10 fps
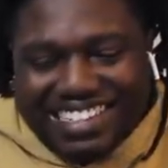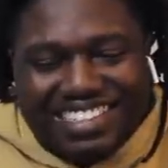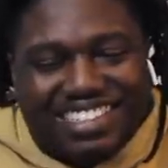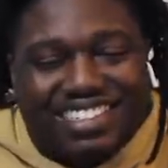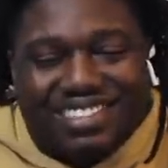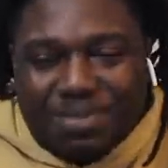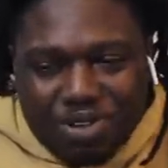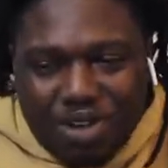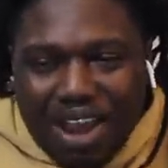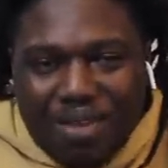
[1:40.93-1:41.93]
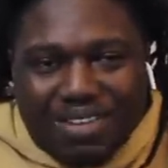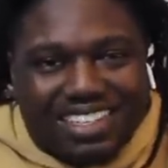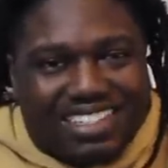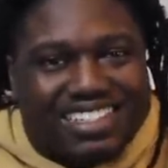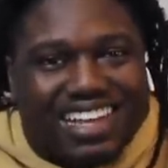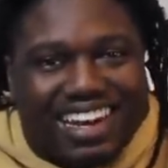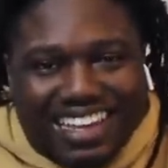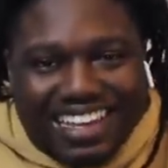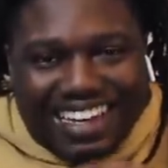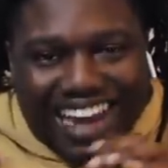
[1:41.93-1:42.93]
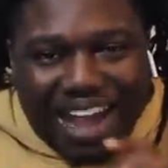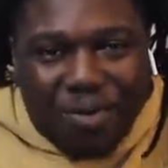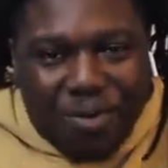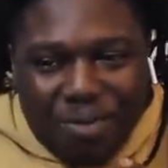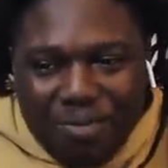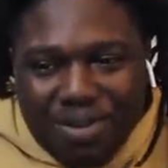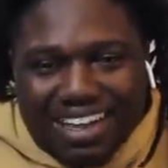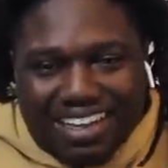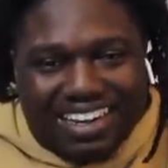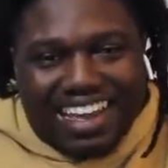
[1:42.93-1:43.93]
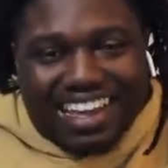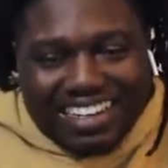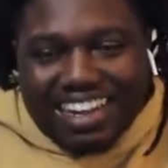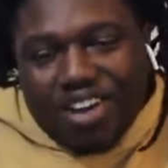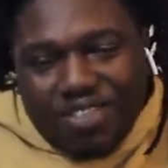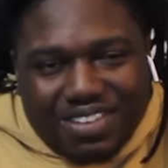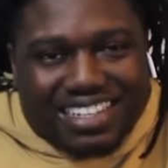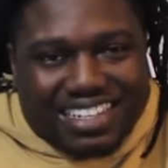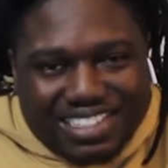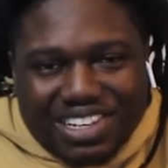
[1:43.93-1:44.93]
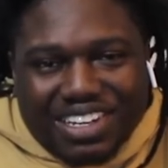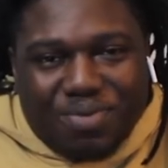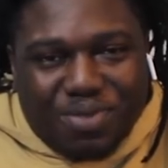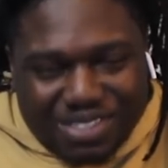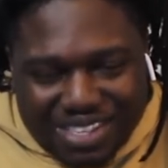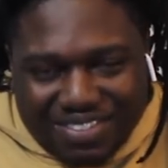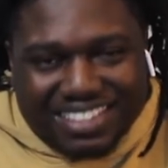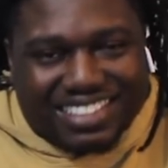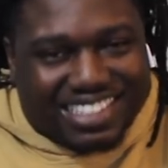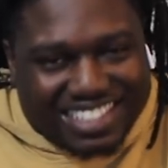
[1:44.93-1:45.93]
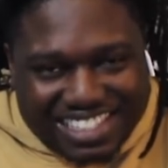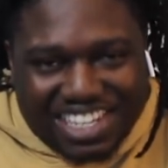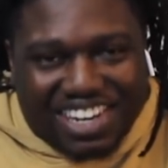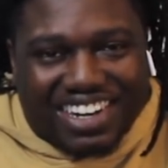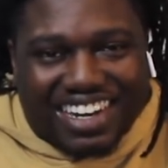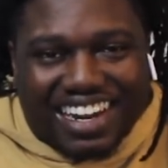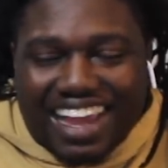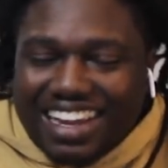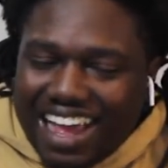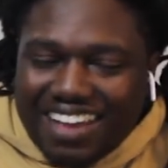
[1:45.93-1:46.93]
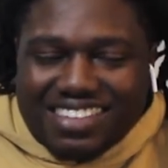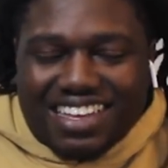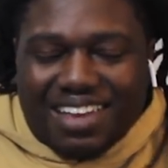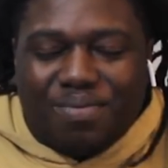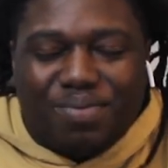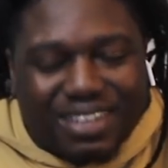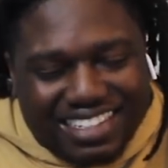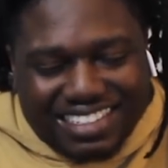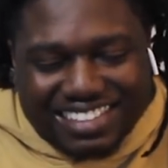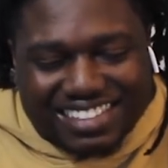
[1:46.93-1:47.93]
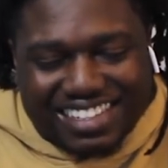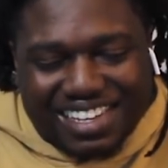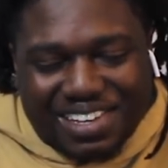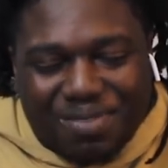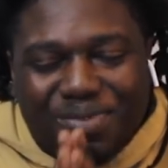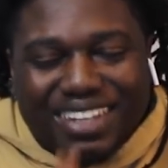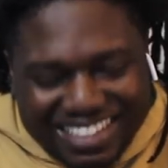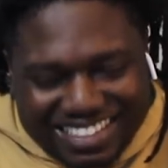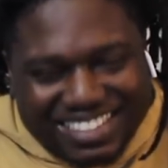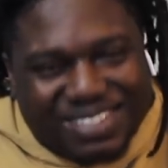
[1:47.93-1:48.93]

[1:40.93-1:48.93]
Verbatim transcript: it's just subscribing. It's just clicking that one button and obviously turning the post notifications on, sharing it. Like, you know what I'm saying? Please, please